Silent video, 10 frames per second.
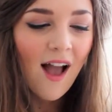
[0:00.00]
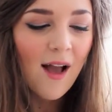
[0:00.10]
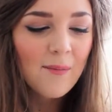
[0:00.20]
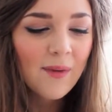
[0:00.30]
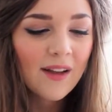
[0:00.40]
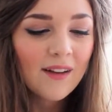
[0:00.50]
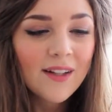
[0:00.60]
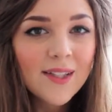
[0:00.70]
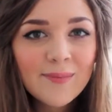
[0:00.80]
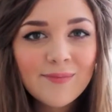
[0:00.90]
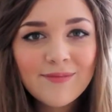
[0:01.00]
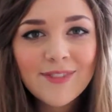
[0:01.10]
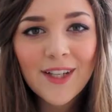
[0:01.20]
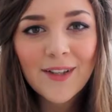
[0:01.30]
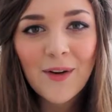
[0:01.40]
and I
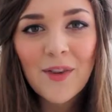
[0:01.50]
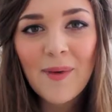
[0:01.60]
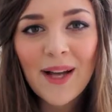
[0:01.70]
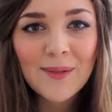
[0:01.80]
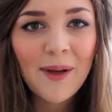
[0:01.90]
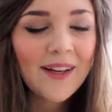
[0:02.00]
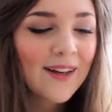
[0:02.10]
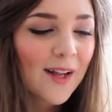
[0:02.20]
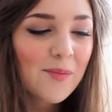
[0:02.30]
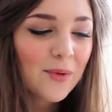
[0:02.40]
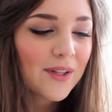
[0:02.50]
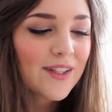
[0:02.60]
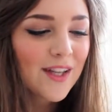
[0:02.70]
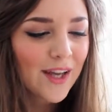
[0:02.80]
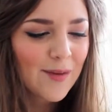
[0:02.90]
got on the bandwagon and I bought
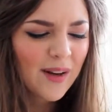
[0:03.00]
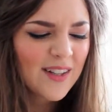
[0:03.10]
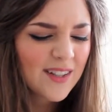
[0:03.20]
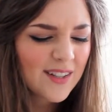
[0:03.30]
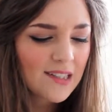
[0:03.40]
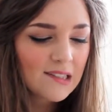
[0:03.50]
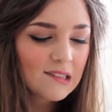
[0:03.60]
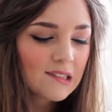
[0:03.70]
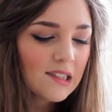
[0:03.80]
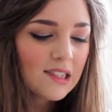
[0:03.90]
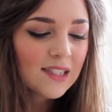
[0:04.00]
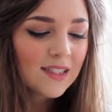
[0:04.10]
it too, but I just didn't.